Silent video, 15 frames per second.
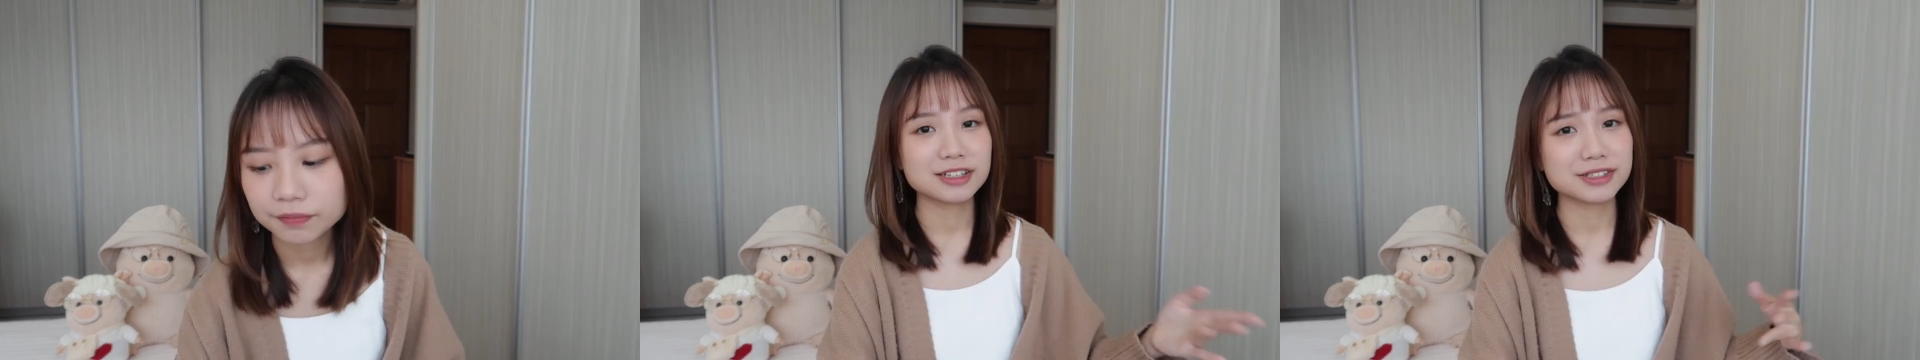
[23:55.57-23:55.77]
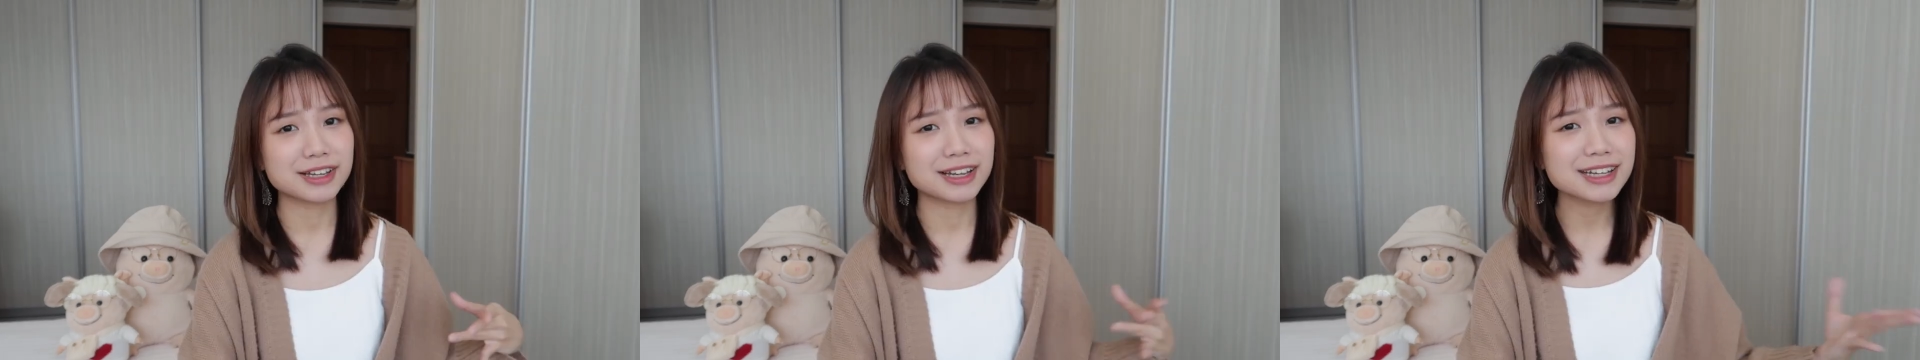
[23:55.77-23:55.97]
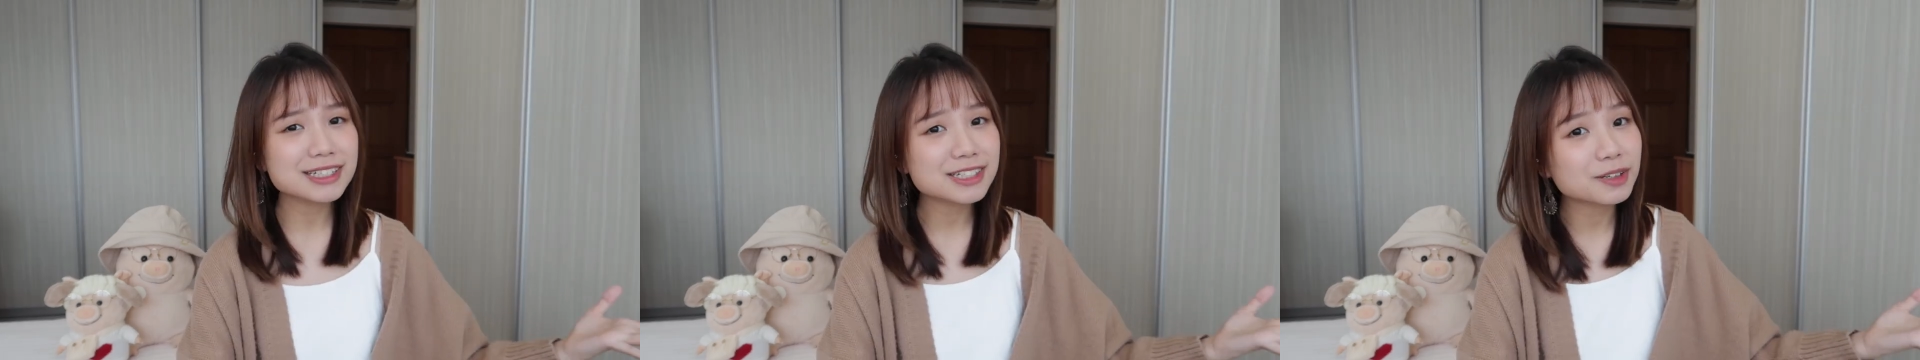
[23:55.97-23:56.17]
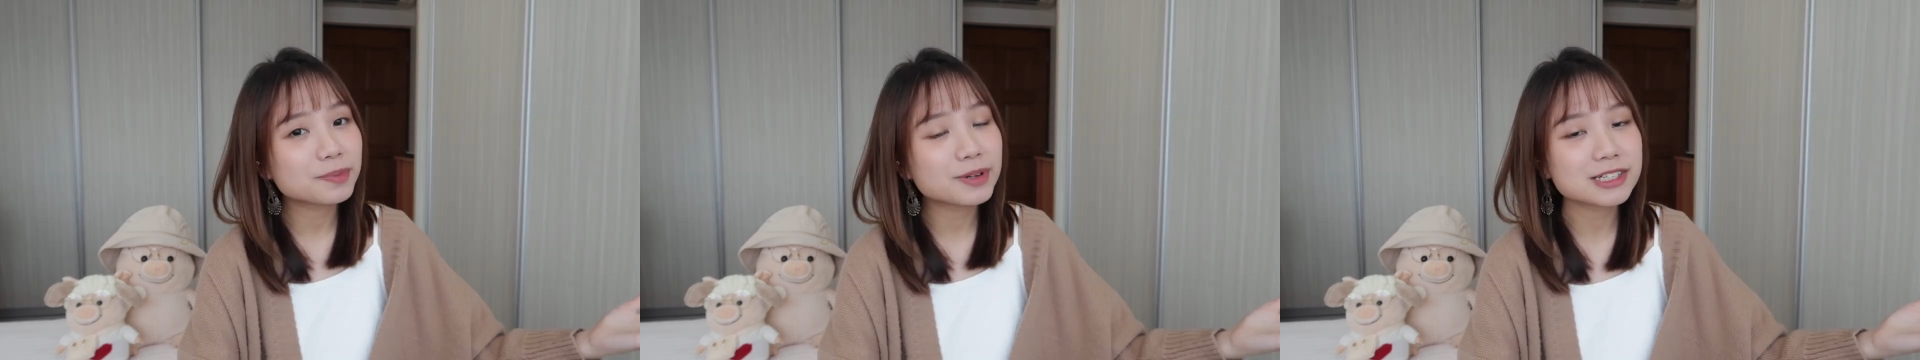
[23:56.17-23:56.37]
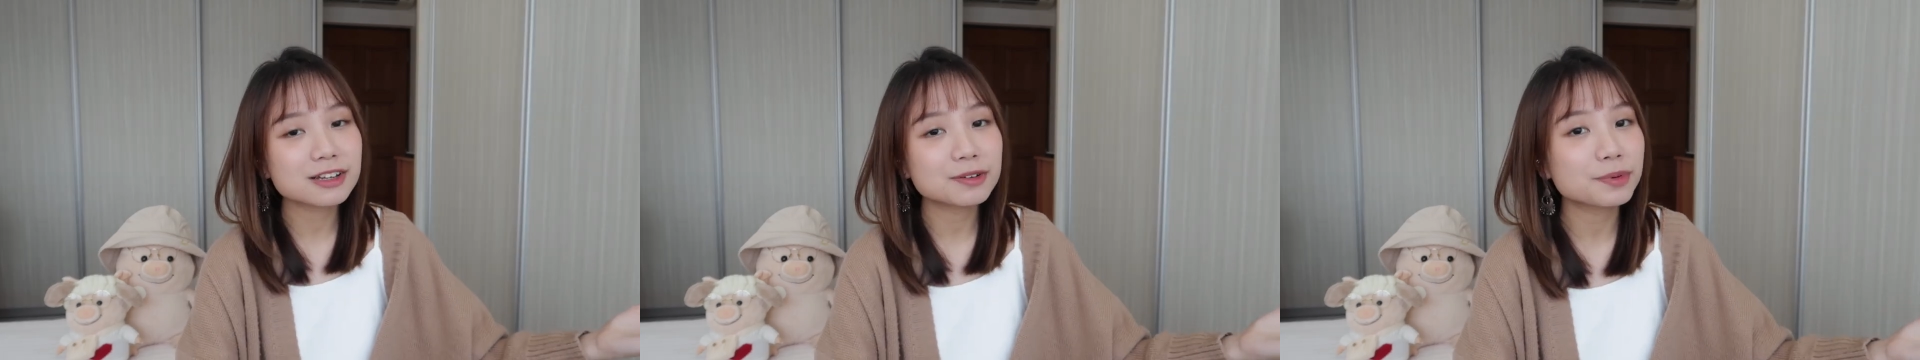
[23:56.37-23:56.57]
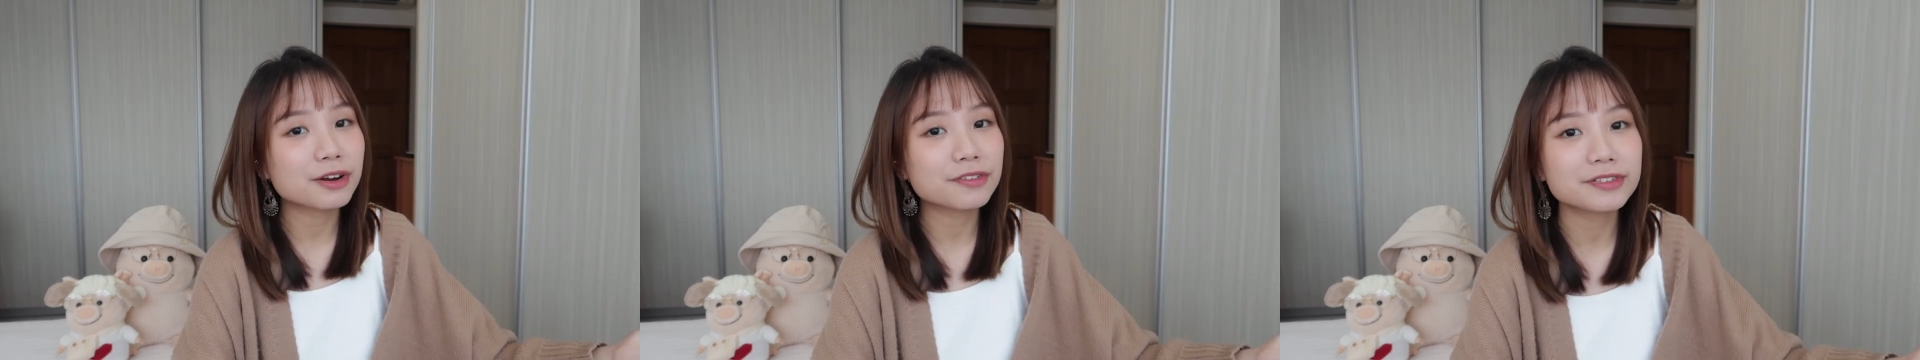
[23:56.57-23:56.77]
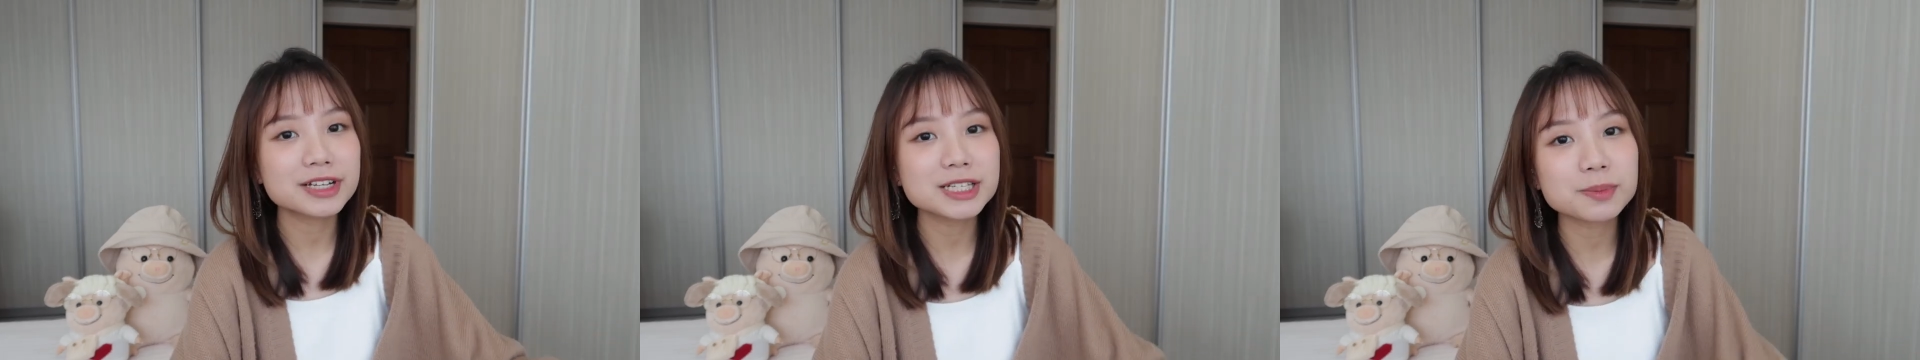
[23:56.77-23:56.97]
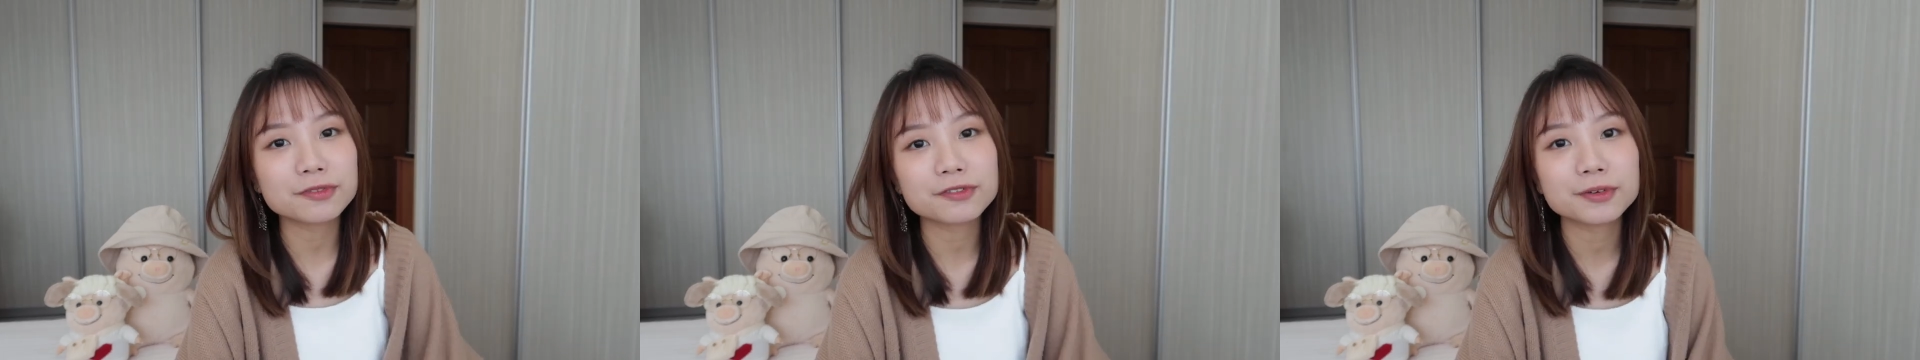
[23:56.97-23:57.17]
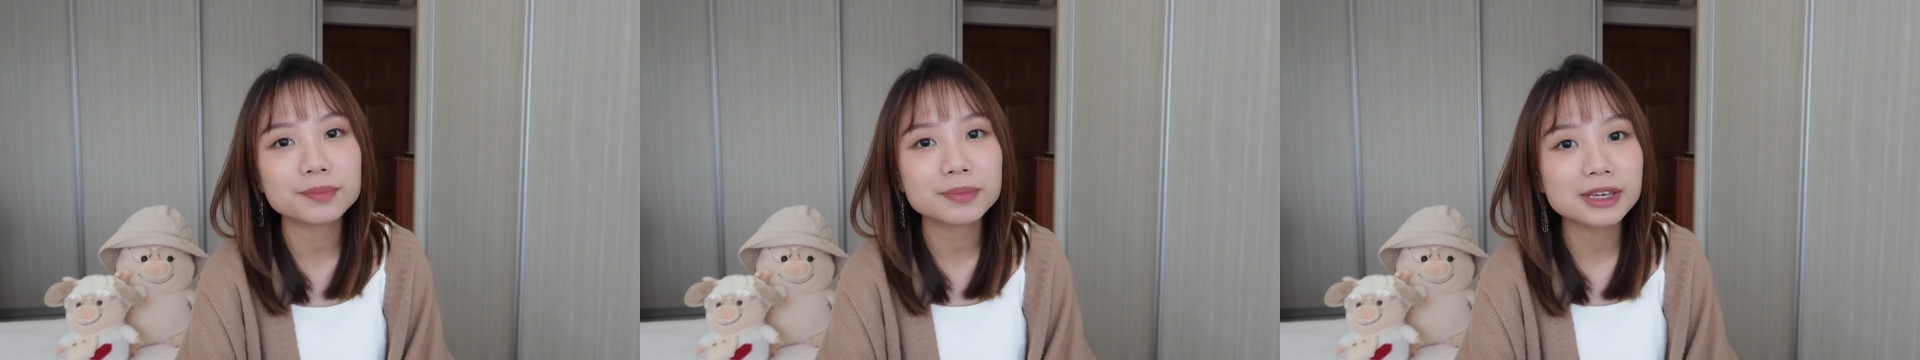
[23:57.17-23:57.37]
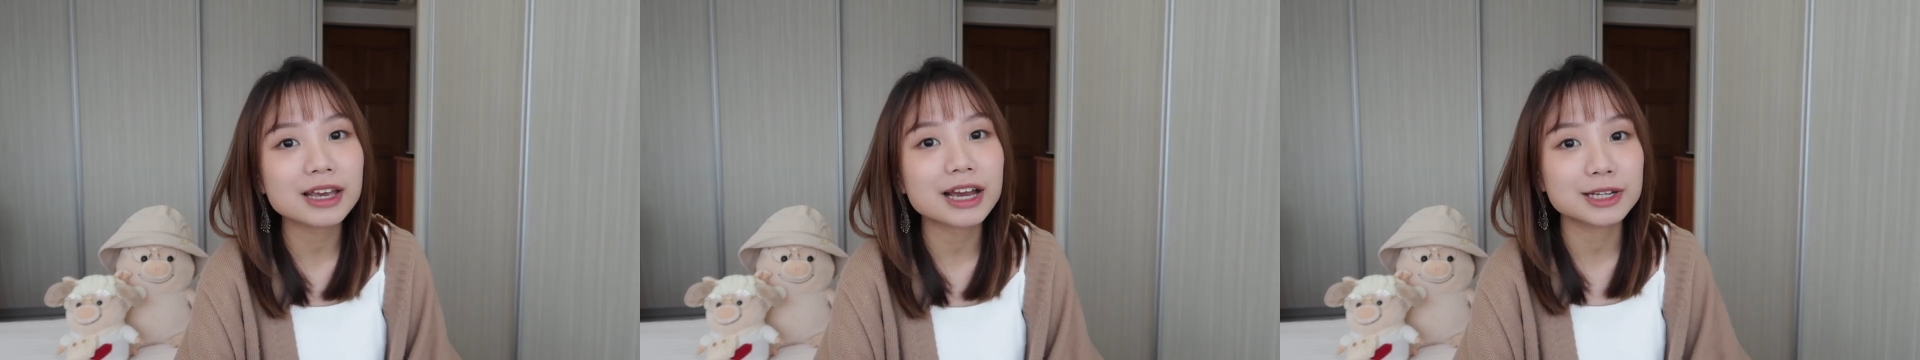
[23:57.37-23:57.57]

So I guess it's a personal preference, but for me,